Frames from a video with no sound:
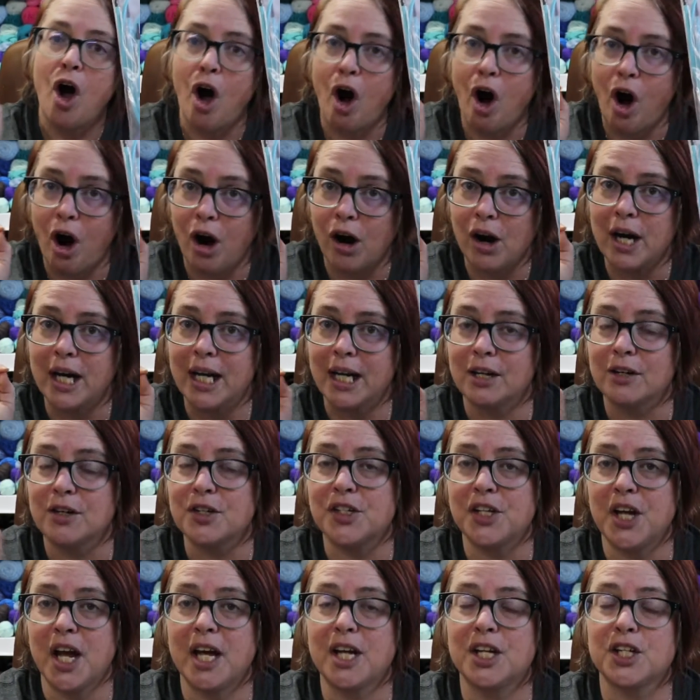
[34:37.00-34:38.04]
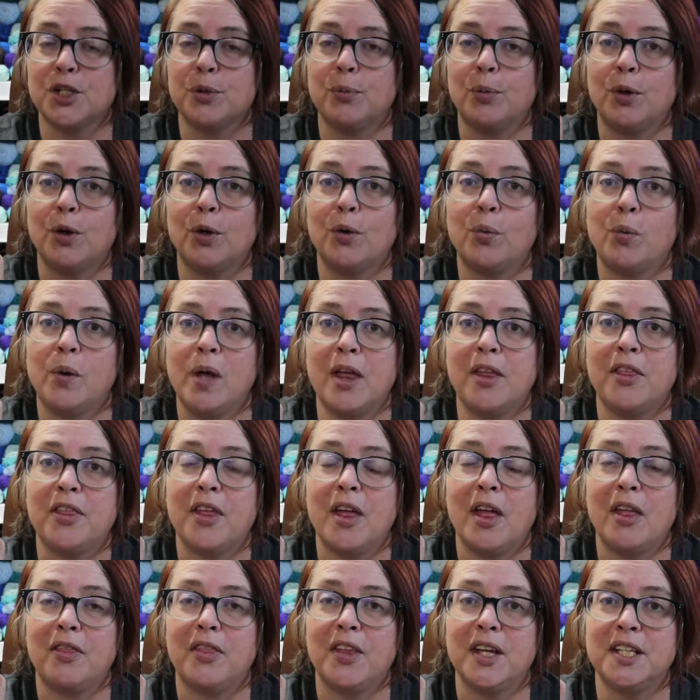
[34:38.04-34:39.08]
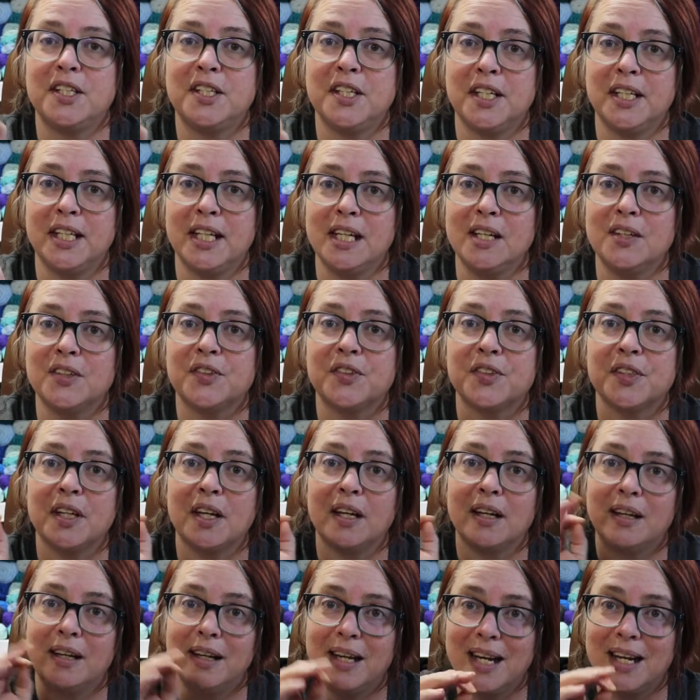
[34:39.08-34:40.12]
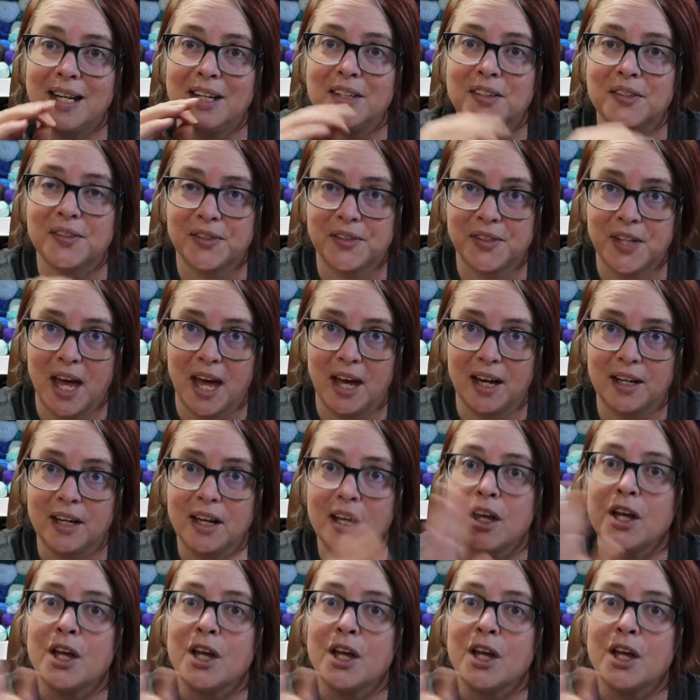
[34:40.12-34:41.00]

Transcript: are interchangeable with the Denise knit set.